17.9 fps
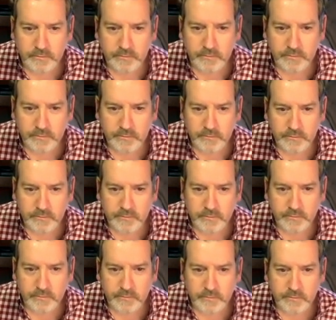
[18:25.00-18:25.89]

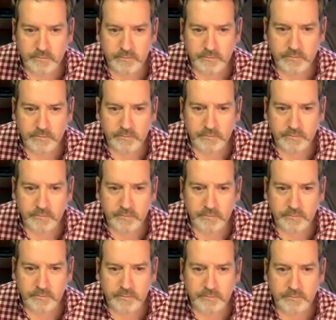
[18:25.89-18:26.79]

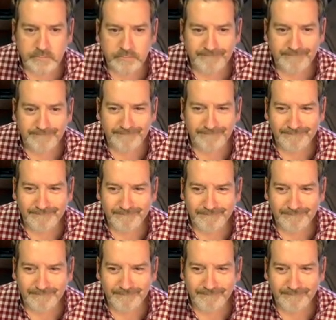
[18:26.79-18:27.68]

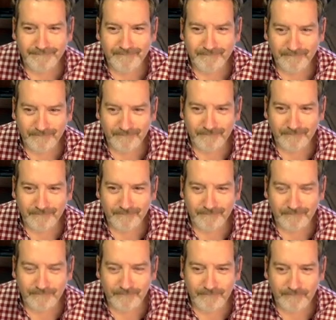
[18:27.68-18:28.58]

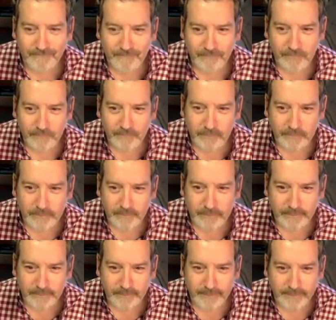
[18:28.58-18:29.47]

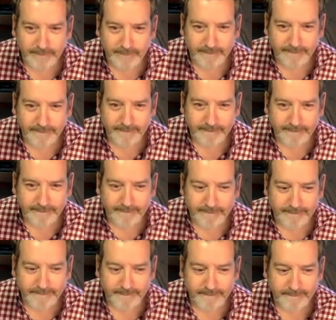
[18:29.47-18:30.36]

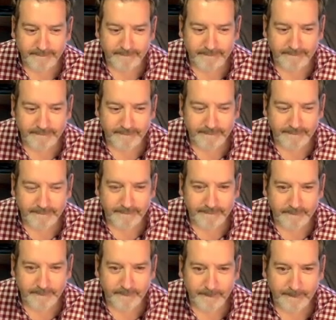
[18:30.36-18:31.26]

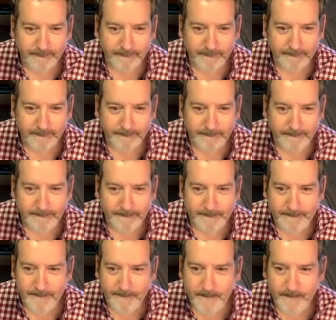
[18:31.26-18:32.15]

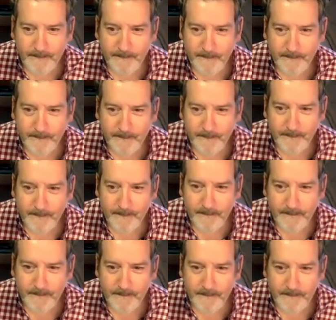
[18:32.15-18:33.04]
This person isn't speaking.